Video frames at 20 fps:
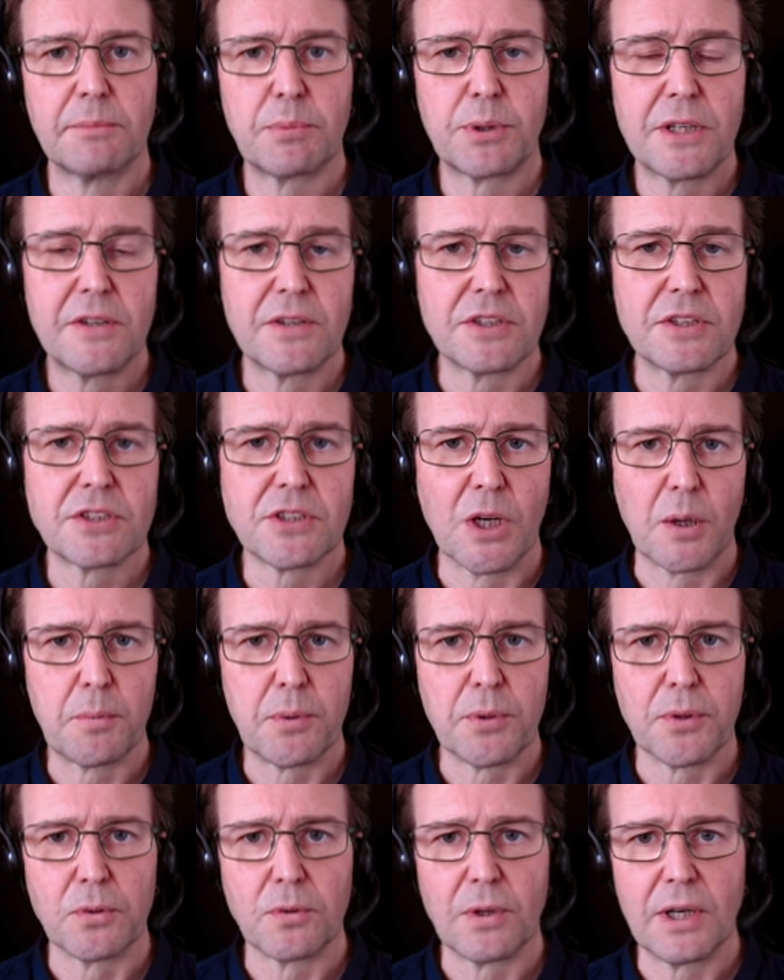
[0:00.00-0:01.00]
previous top
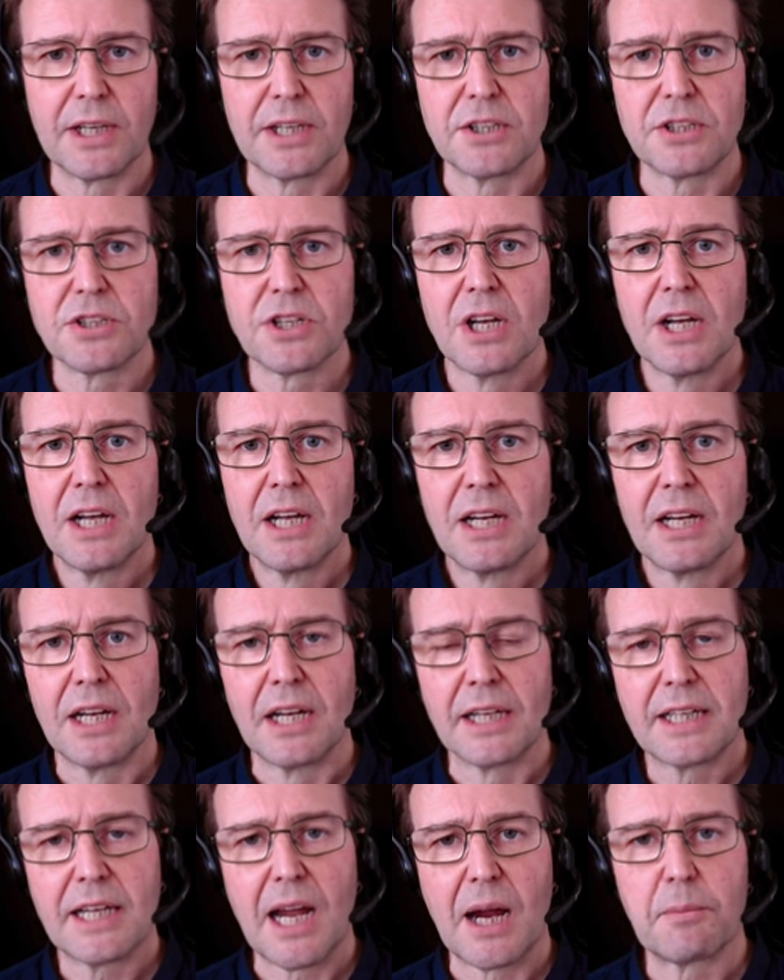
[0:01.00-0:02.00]
of the range
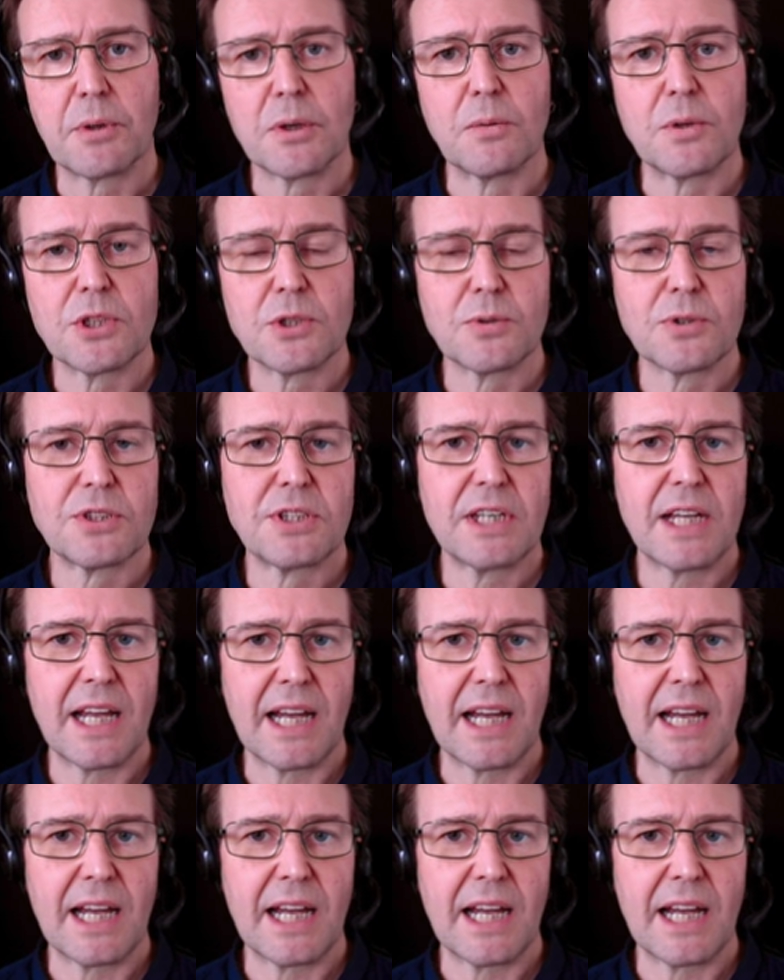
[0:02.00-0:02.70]
uh, camera which was the